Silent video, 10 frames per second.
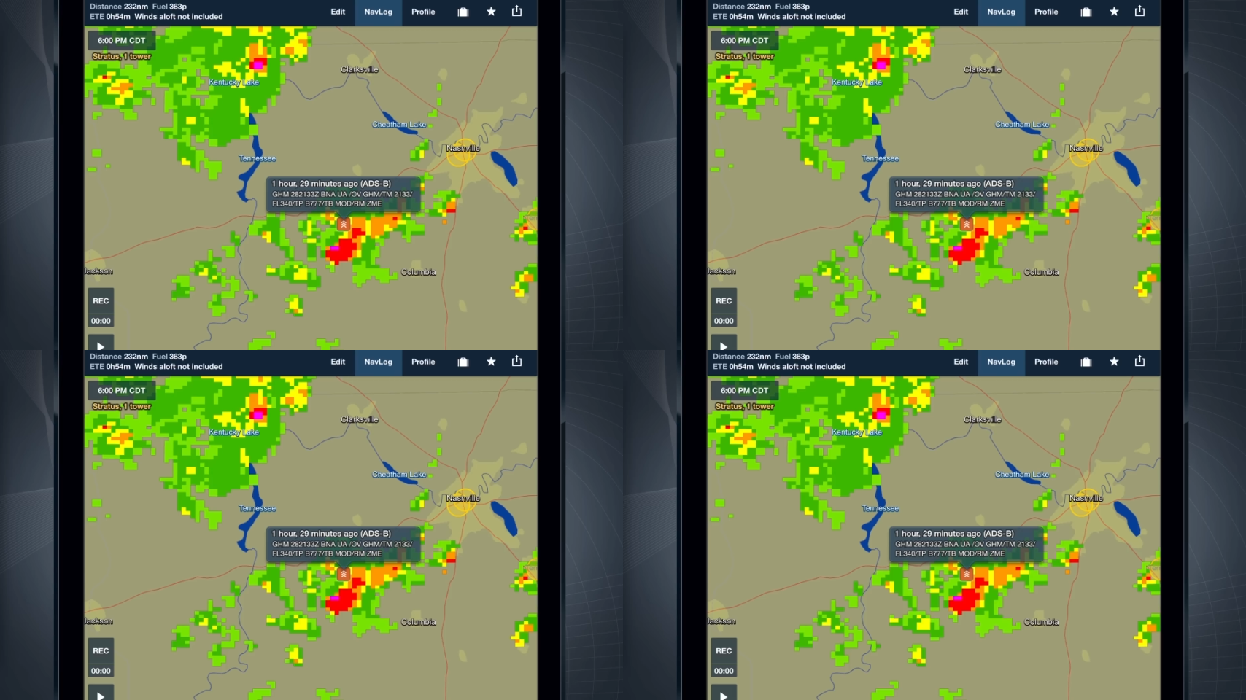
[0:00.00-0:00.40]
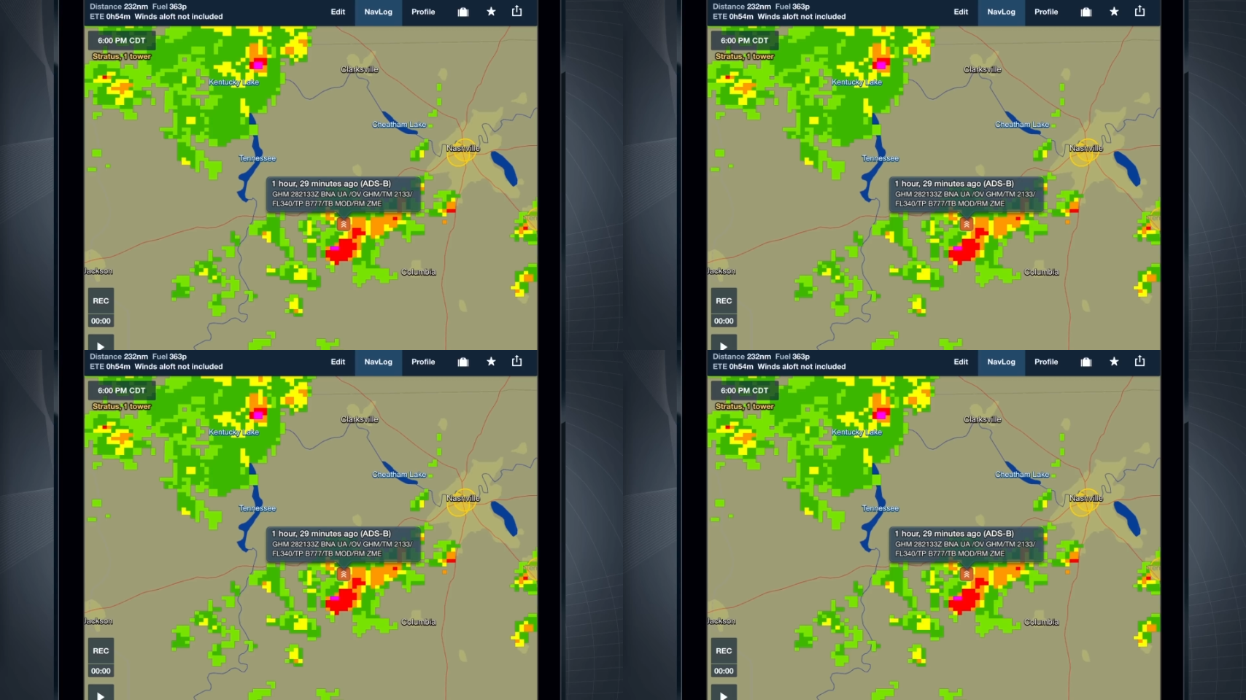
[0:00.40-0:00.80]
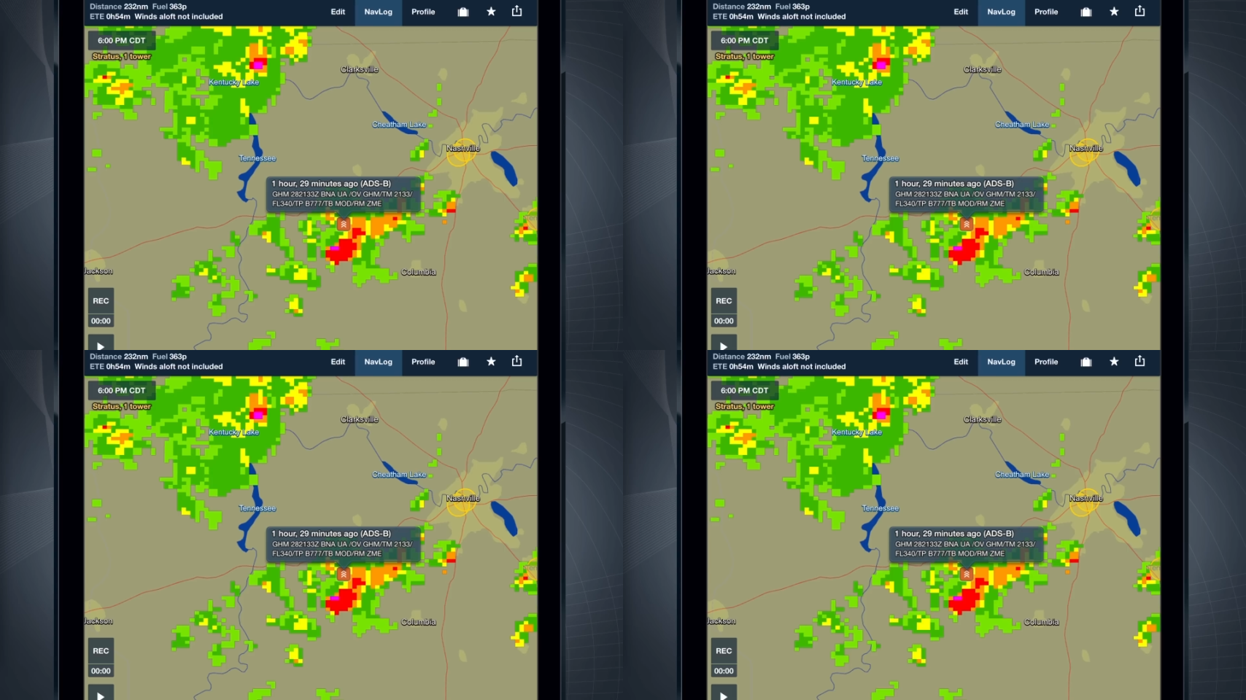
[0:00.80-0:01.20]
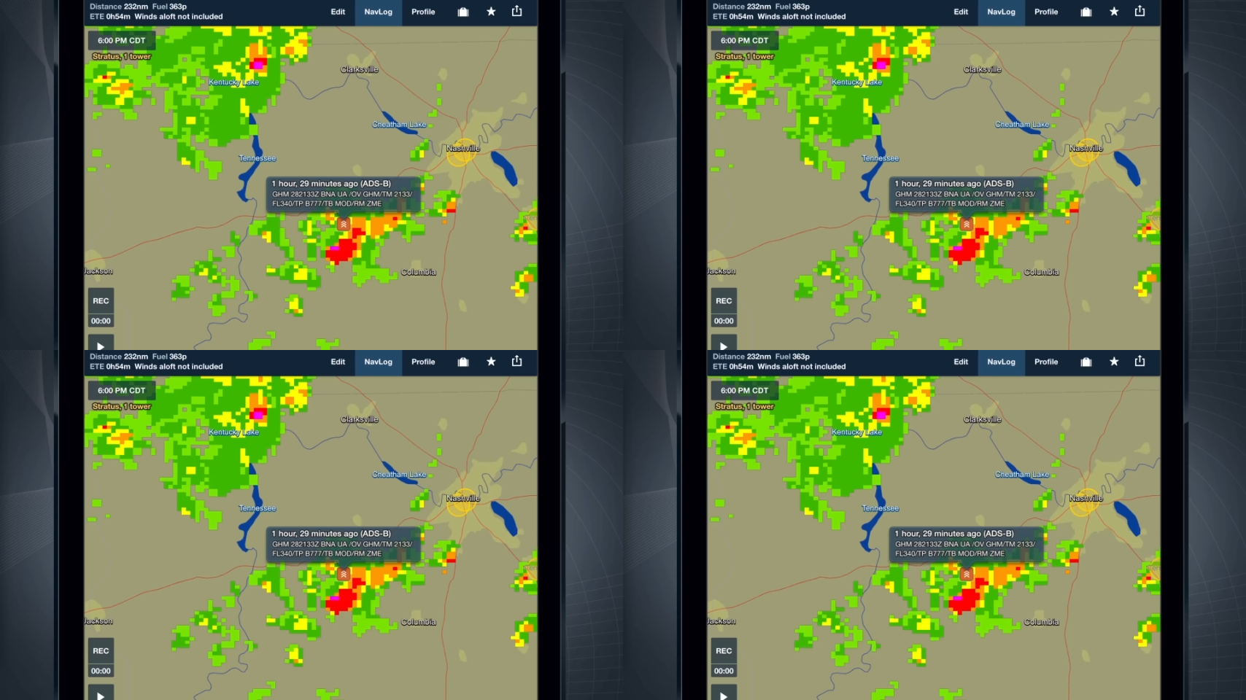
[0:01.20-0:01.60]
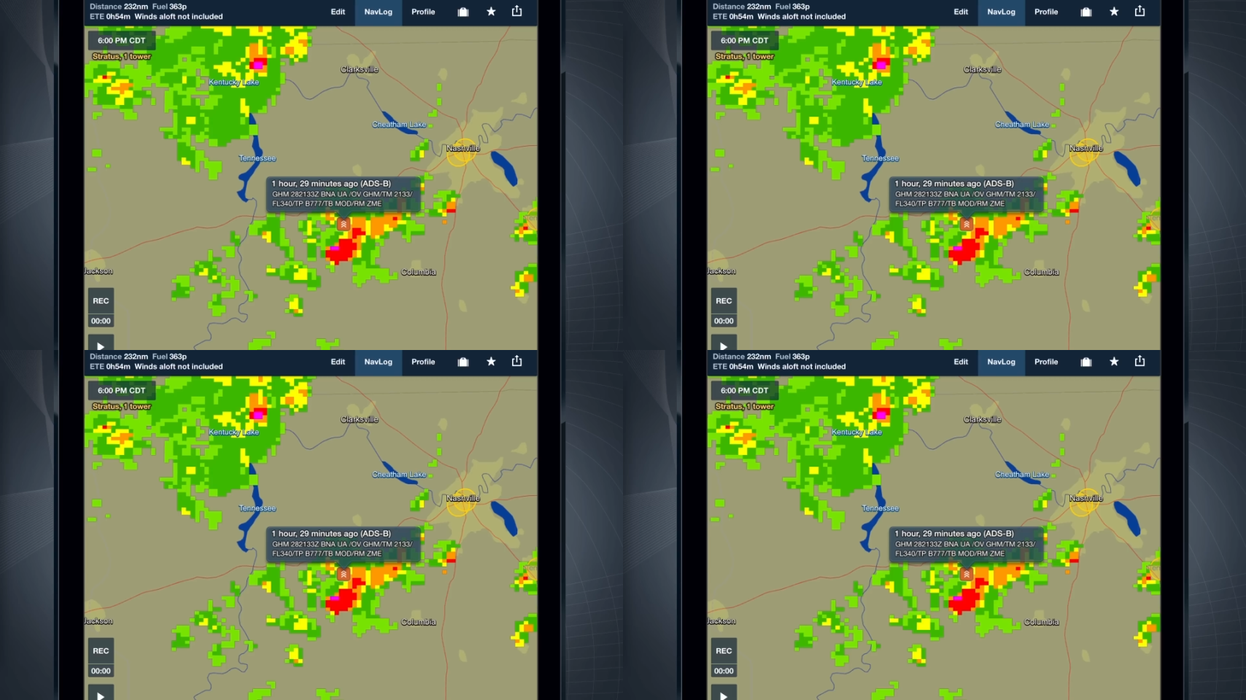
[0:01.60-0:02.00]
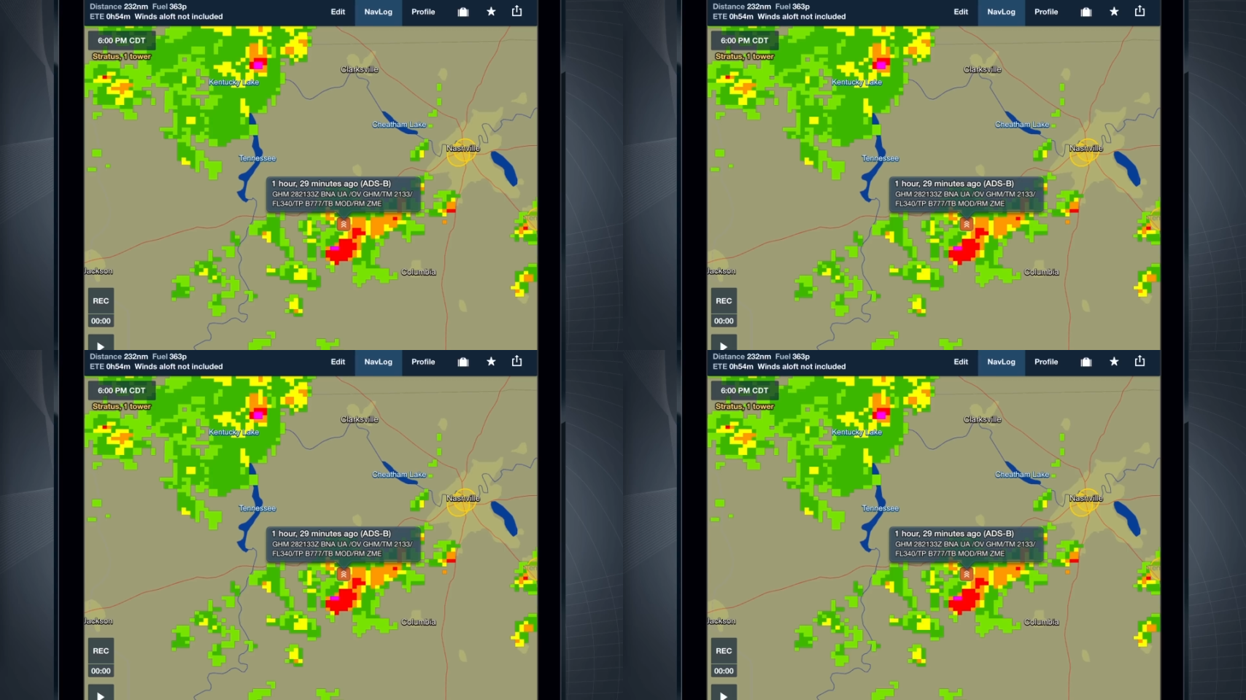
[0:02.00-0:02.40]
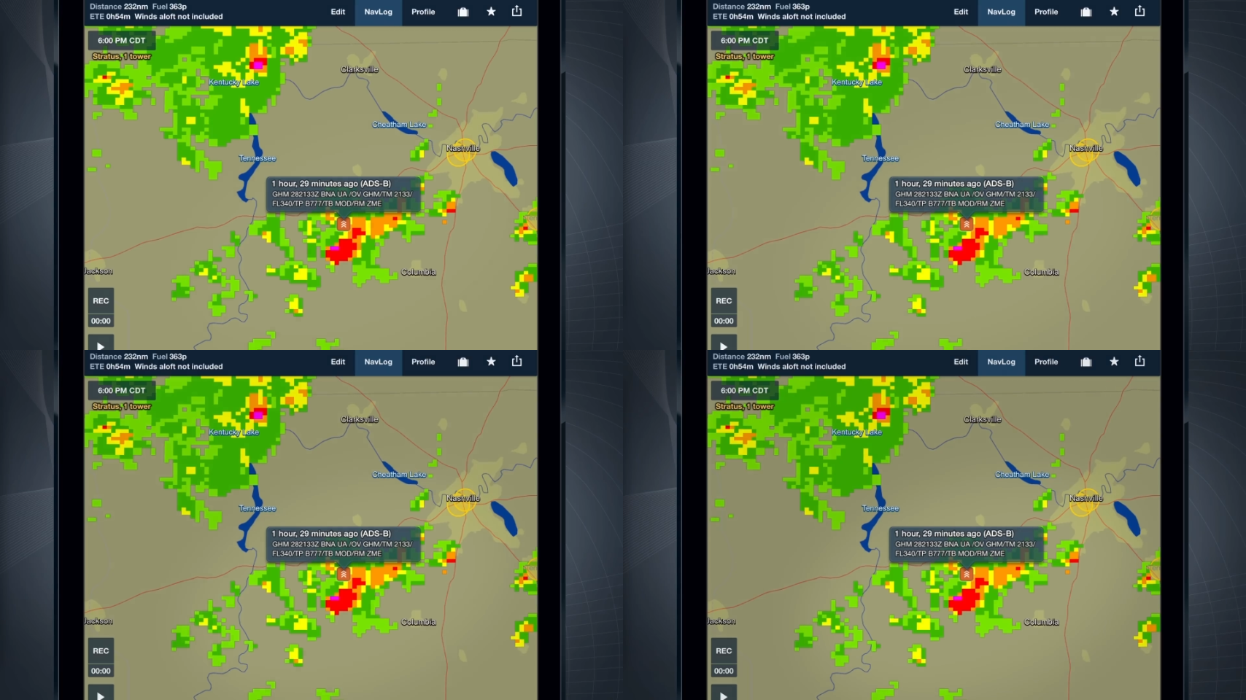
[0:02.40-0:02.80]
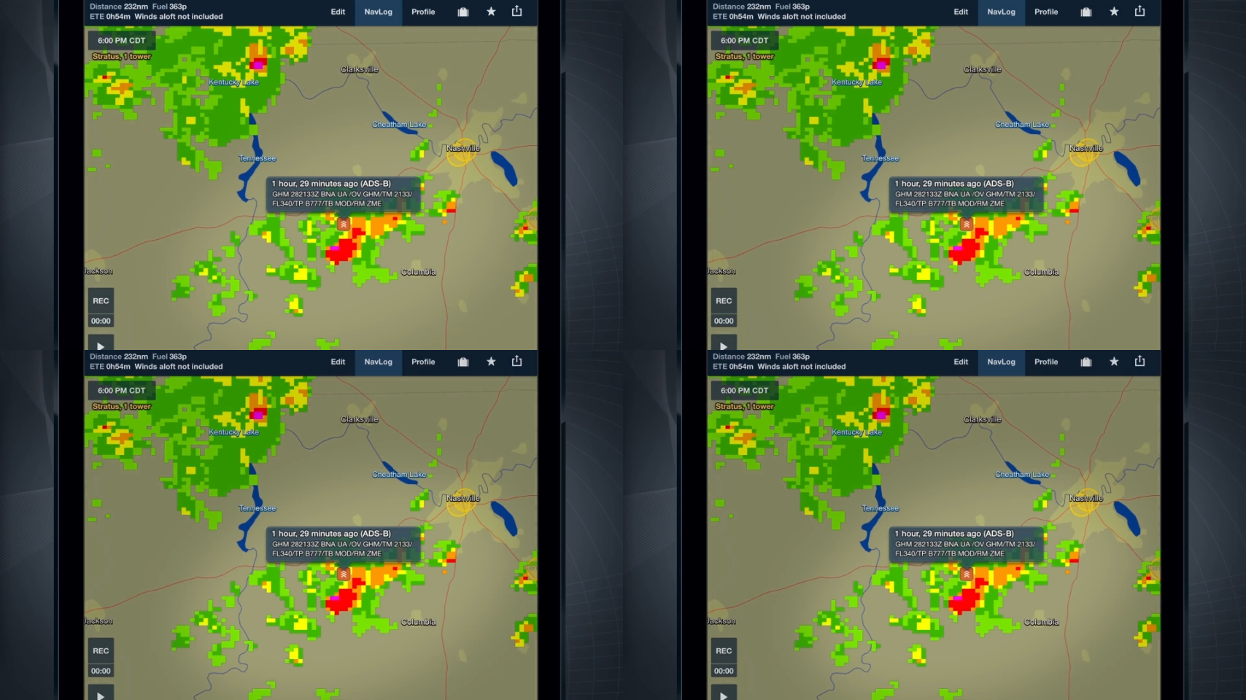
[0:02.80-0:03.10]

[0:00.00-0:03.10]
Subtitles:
(no speaker visible)